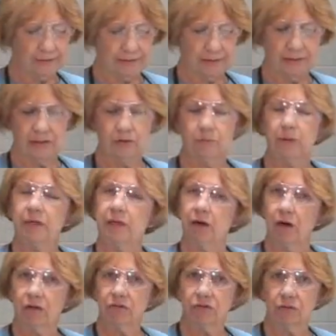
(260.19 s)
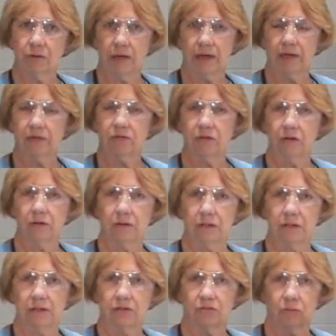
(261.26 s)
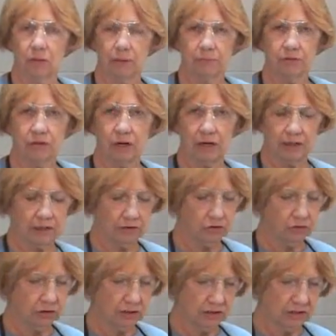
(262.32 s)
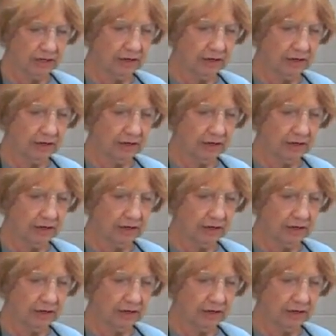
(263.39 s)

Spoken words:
that DEP also has on its website, and you can